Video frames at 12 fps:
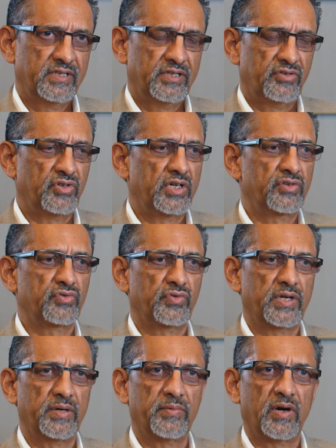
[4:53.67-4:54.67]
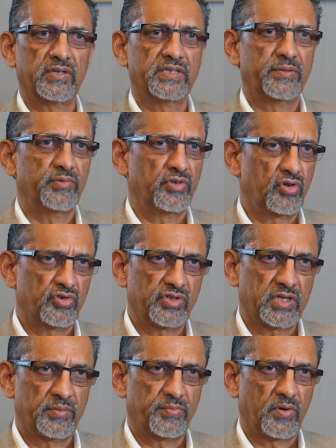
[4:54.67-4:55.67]
You don't have to worry about the
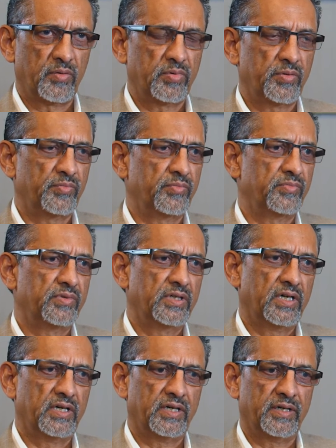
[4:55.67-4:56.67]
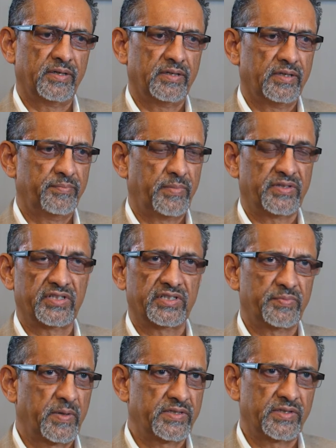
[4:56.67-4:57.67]
immunological problem, patient
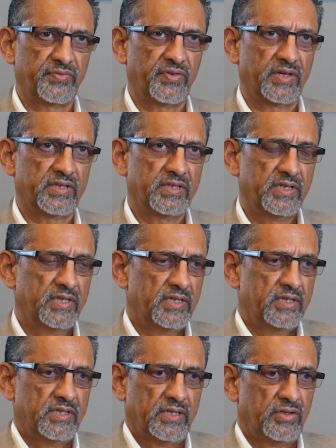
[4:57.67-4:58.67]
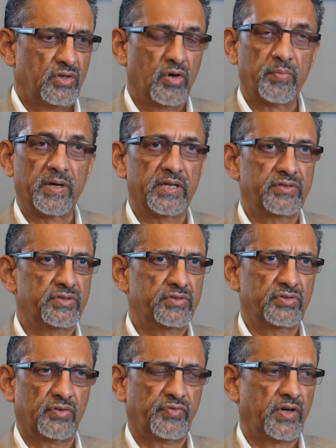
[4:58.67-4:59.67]
specific. Nobody
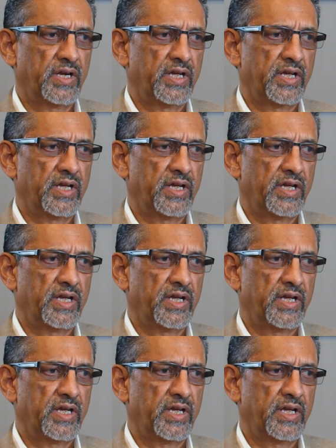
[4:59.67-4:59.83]
so far